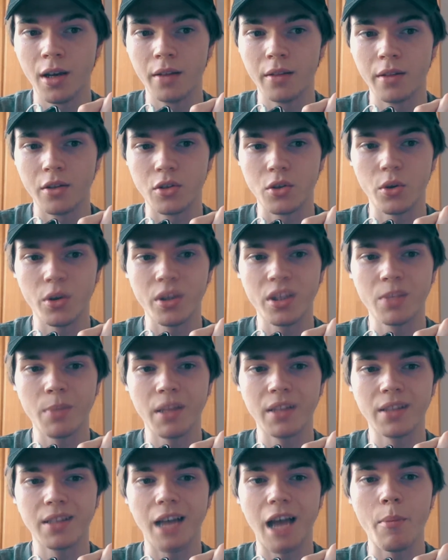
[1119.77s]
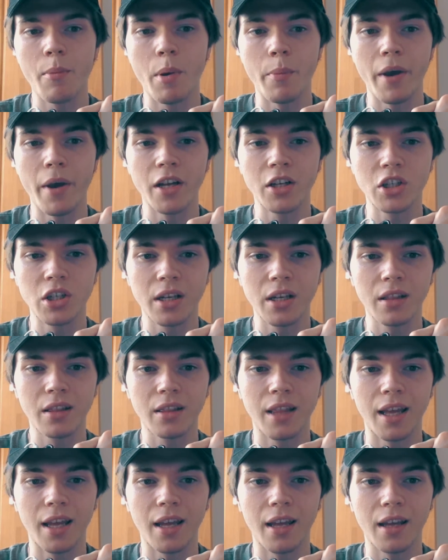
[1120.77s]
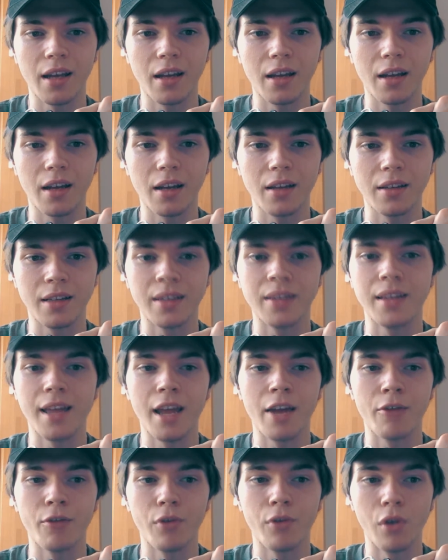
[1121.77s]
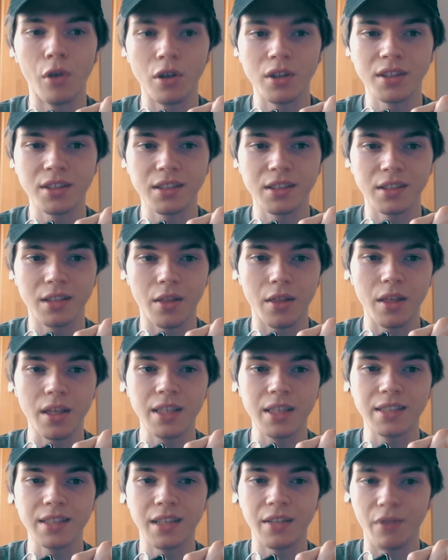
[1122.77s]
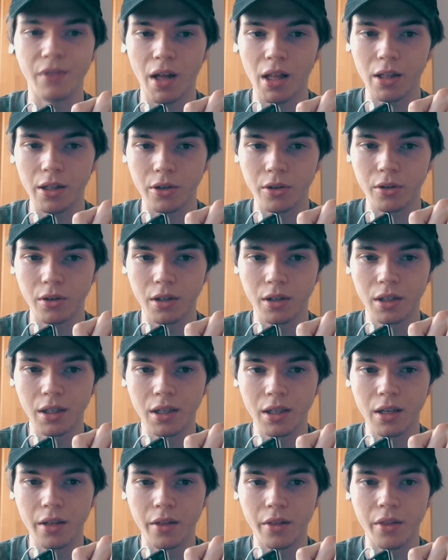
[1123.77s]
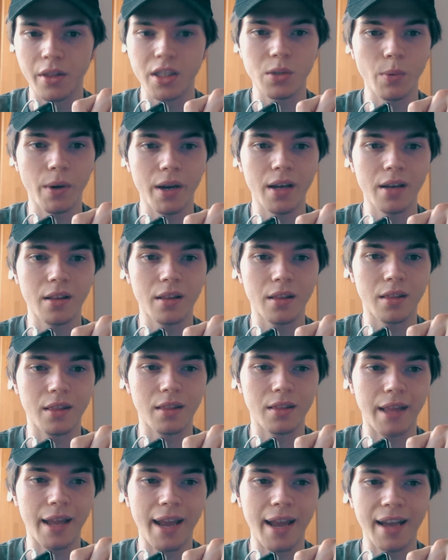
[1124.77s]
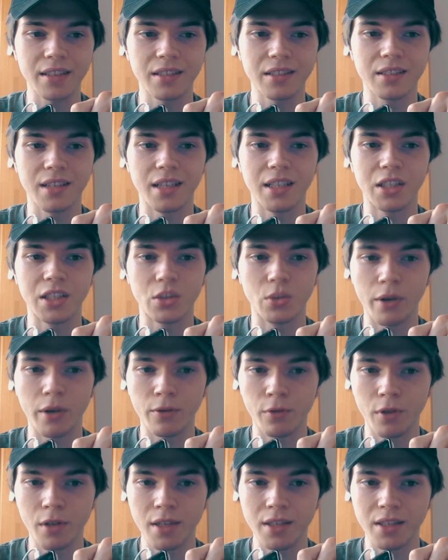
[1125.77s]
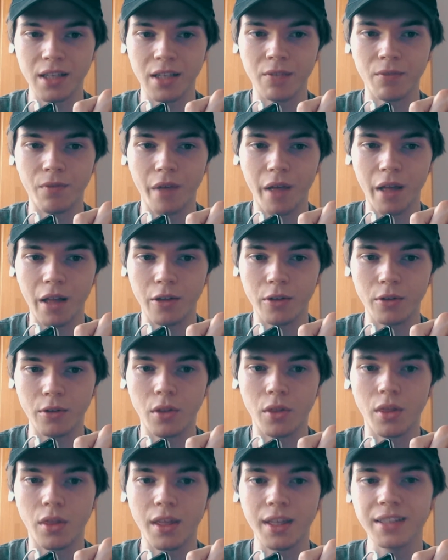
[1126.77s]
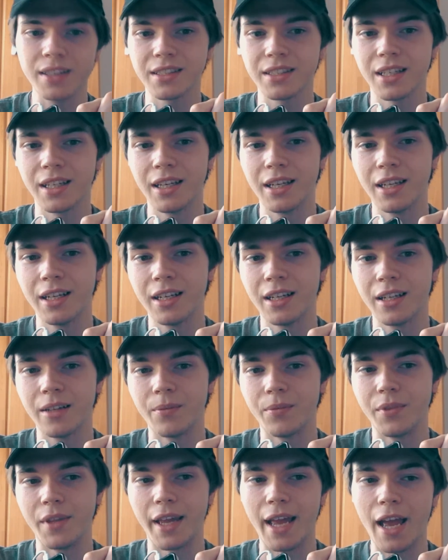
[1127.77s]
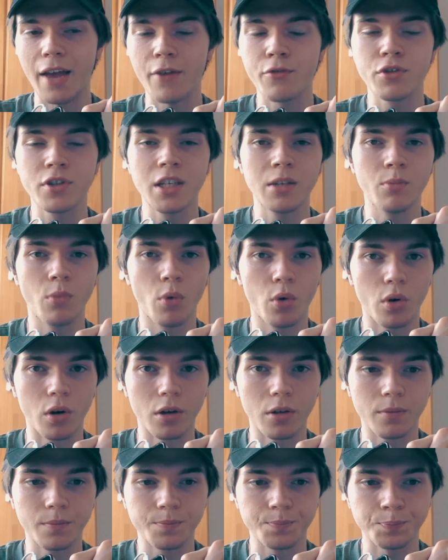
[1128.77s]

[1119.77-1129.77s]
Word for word: The Stoics spend time imagining they, that they have lost the things they value. This way, they exercise gratefulness and value the things they have seen more.